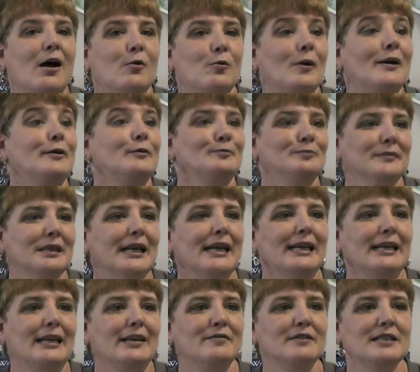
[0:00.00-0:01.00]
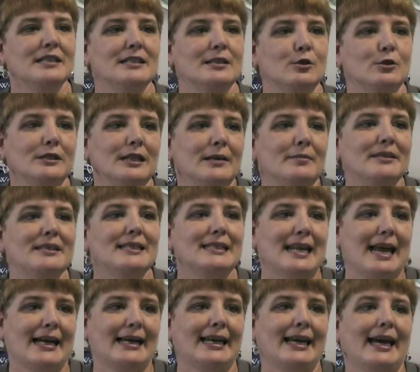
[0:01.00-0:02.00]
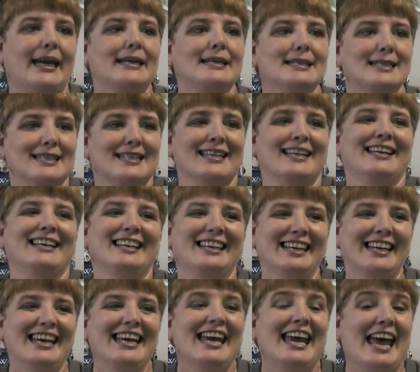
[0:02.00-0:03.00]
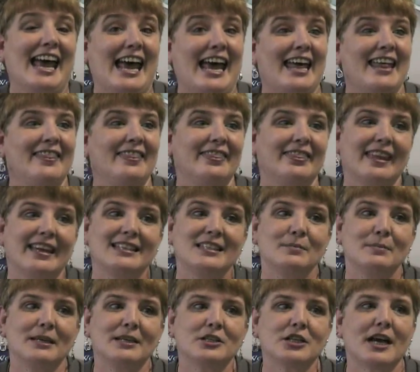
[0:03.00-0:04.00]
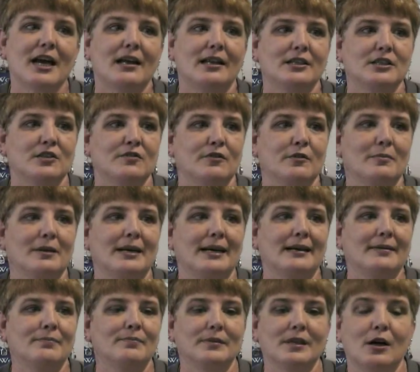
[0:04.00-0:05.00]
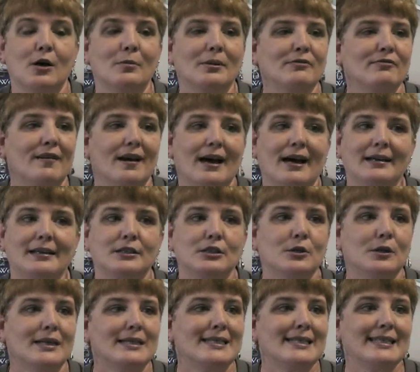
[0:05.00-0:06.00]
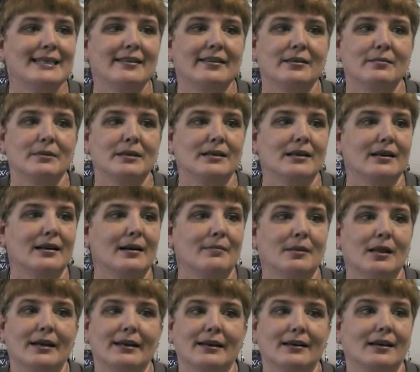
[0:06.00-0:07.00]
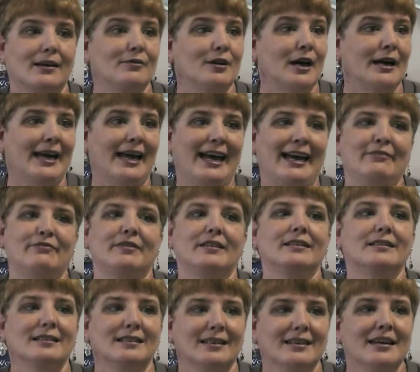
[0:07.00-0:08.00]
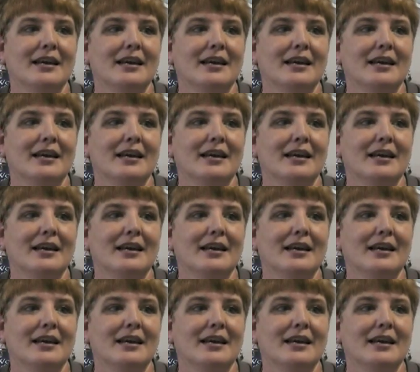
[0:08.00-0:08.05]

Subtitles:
Well, he loves these little Debbie snack cakes, and that's a big challenge for me. I'll be fine until I see them, and then I'm like, I've got to have it.